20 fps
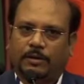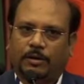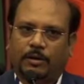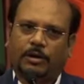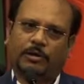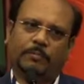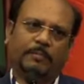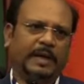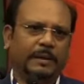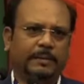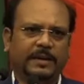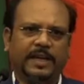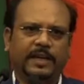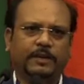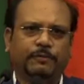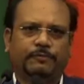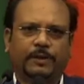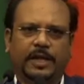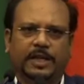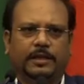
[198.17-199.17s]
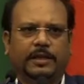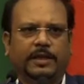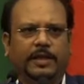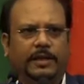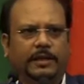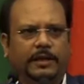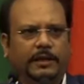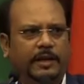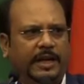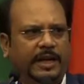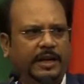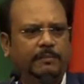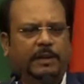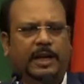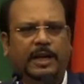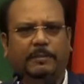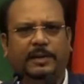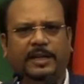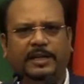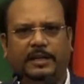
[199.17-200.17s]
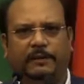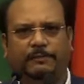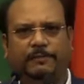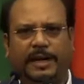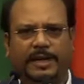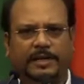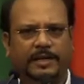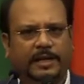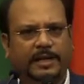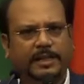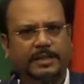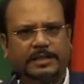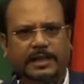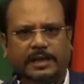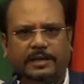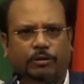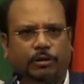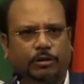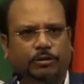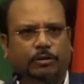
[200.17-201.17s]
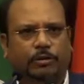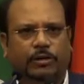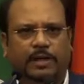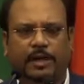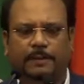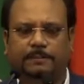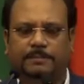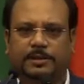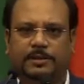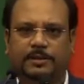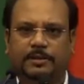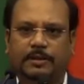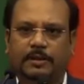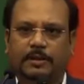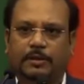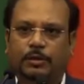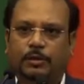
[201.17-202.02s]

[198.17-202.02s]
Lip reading: Or maybe environmental factor it can also comes.